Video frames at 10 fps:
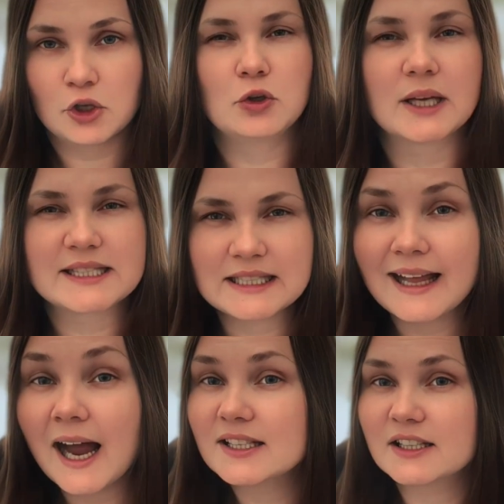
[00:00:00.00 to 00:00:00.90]
you are still
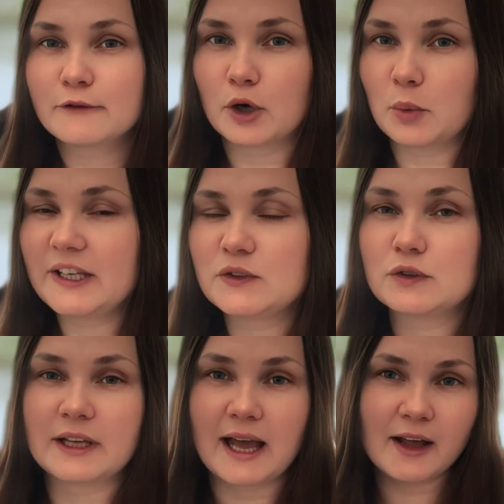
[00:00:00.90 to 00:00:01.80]
hunting for a way to
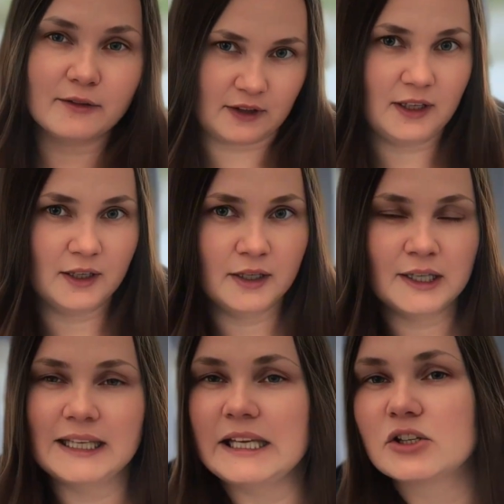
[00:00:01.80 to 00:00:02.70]
turn healthy
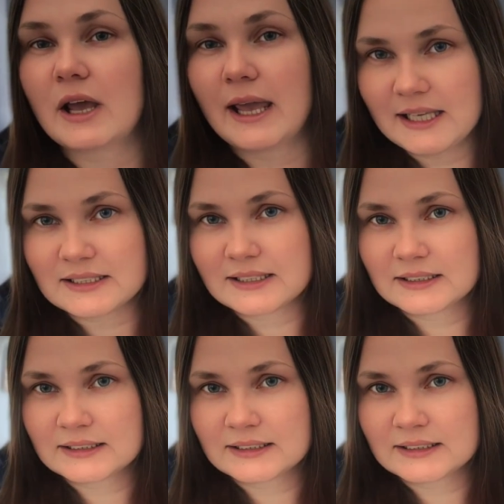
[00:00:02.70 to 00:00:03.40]
into a hit.